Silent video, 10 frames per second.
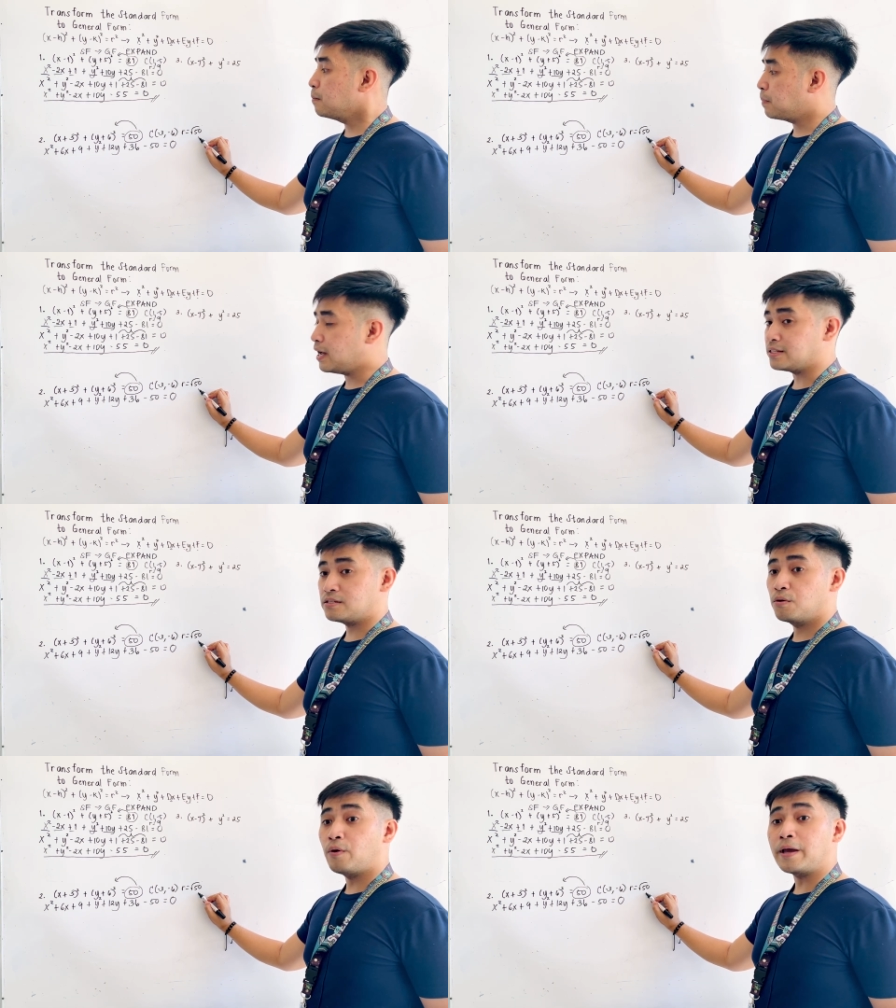plus
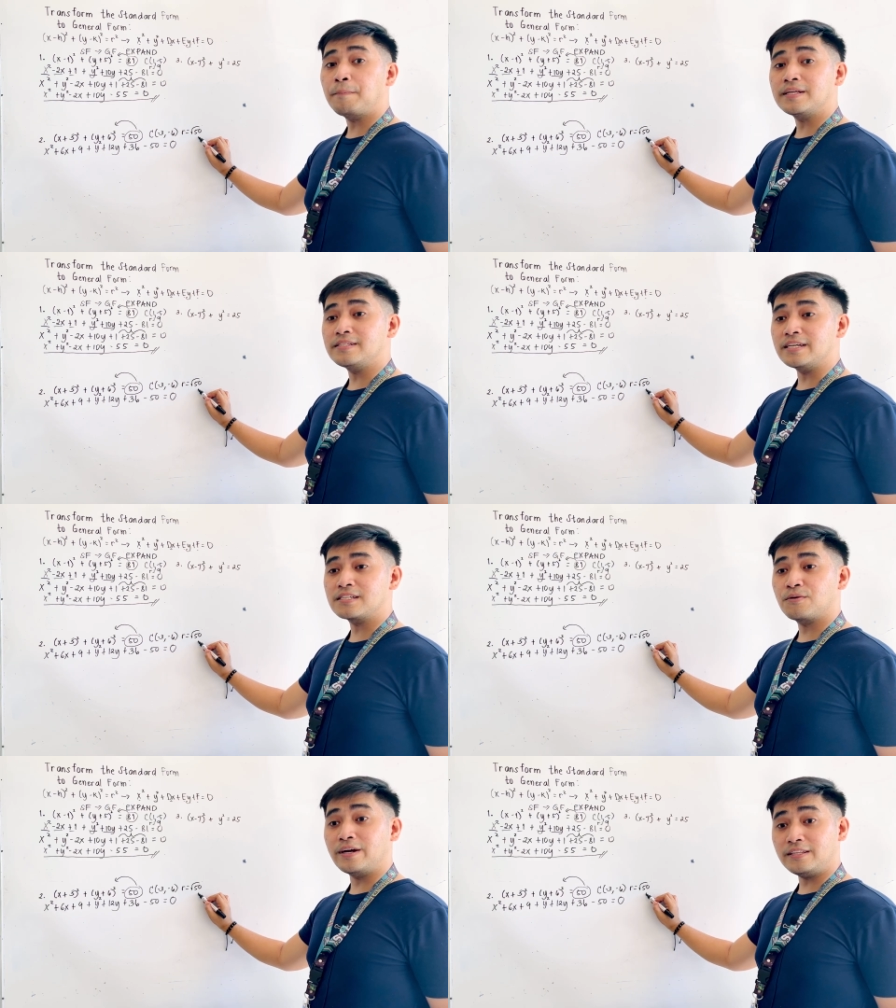y plus 6
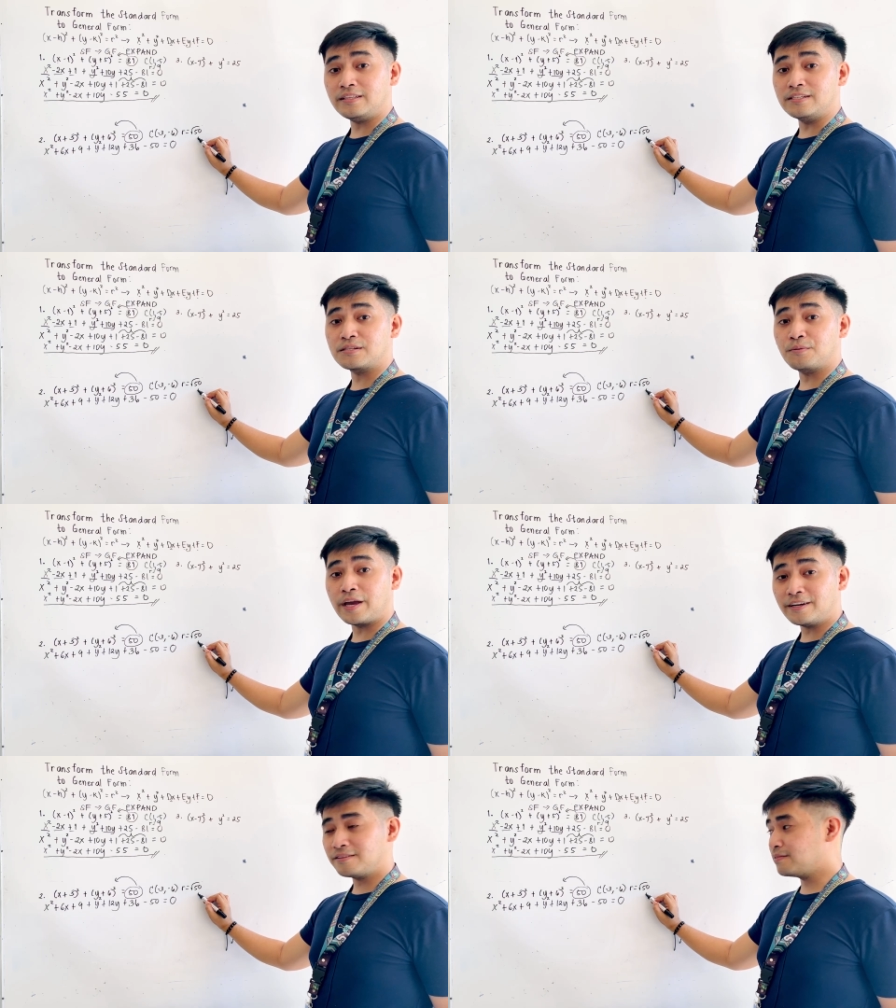quantity
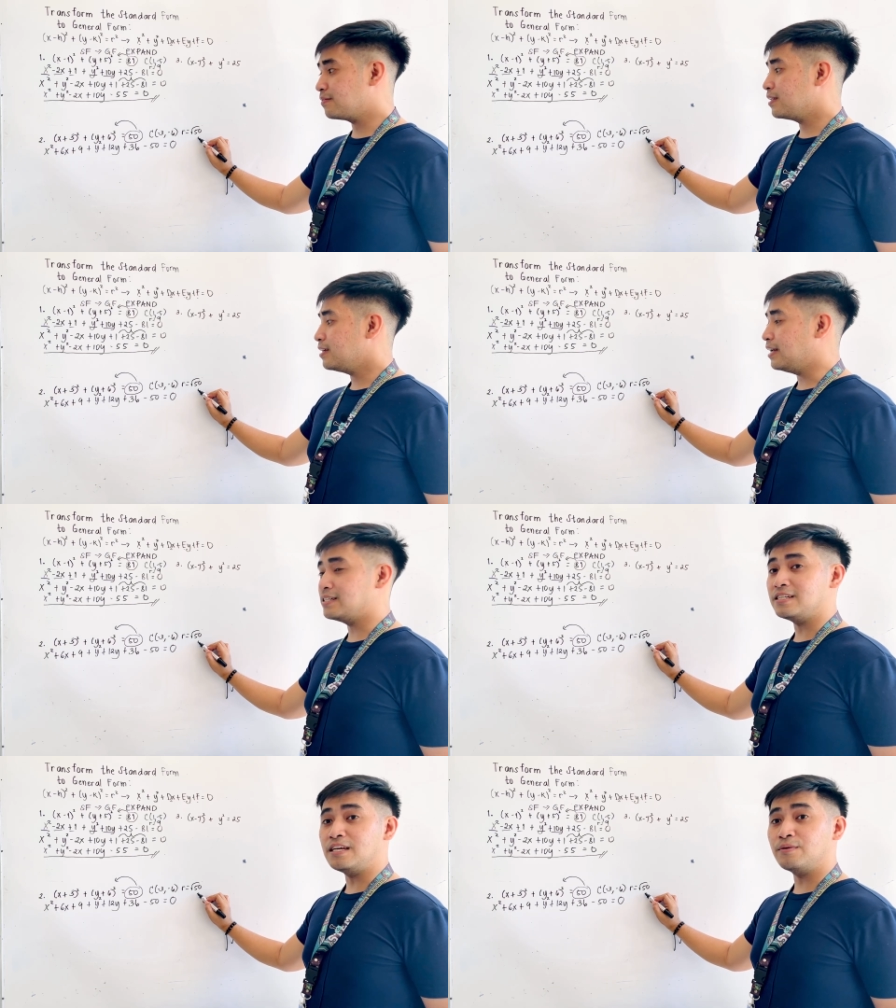squared
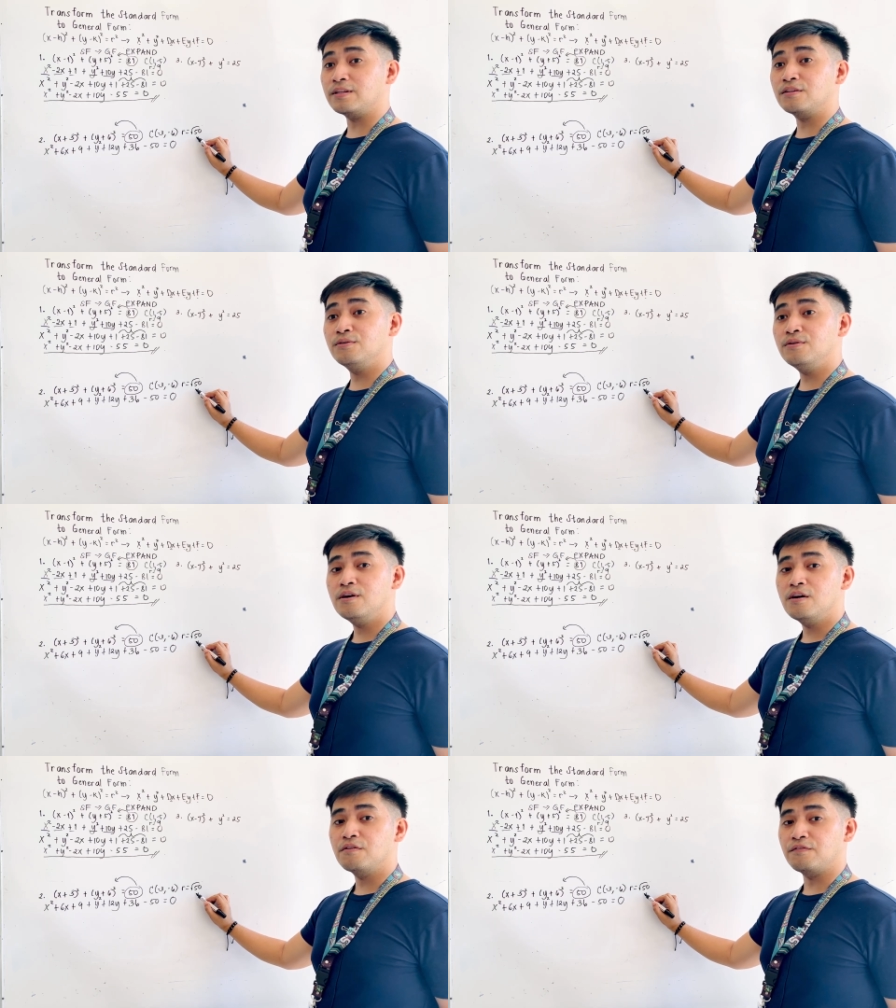is equal
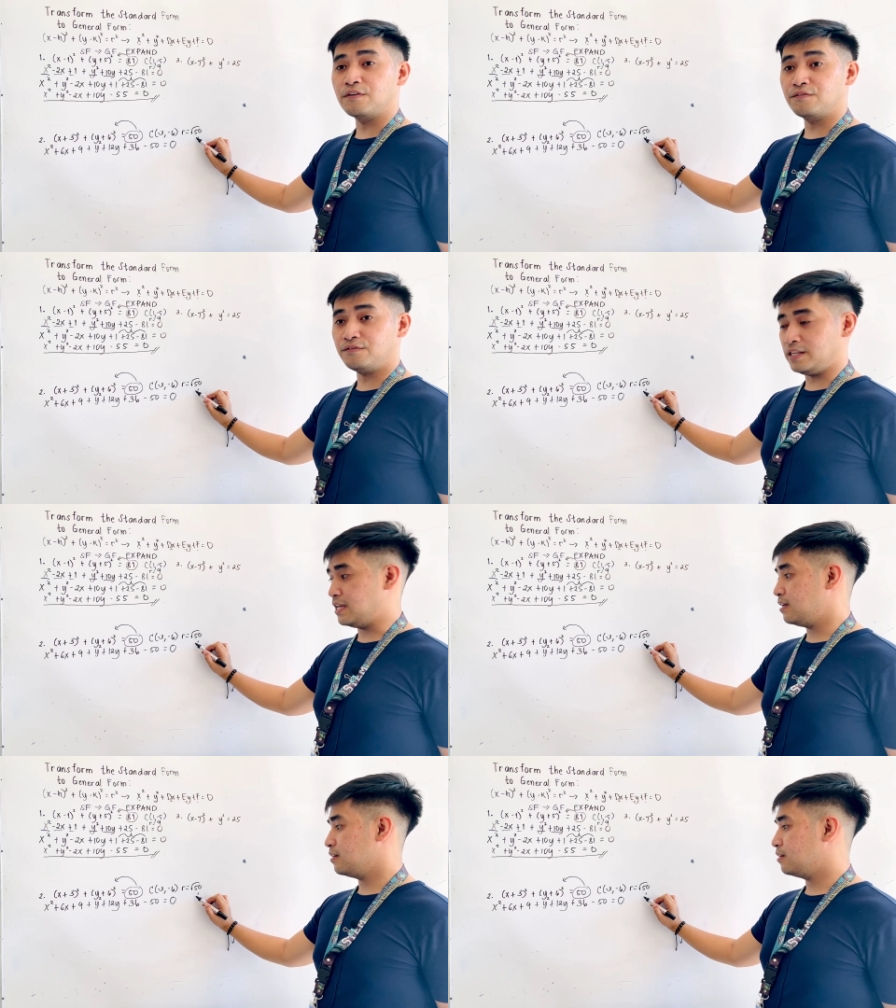to
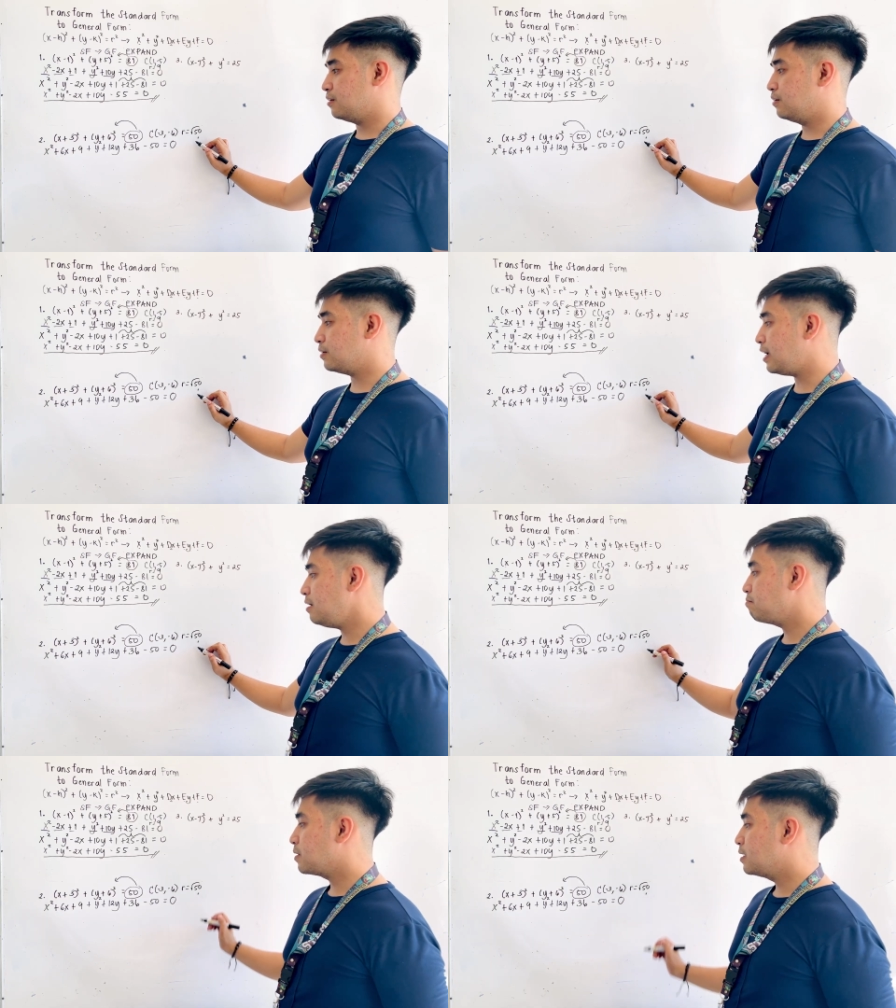50. Okay?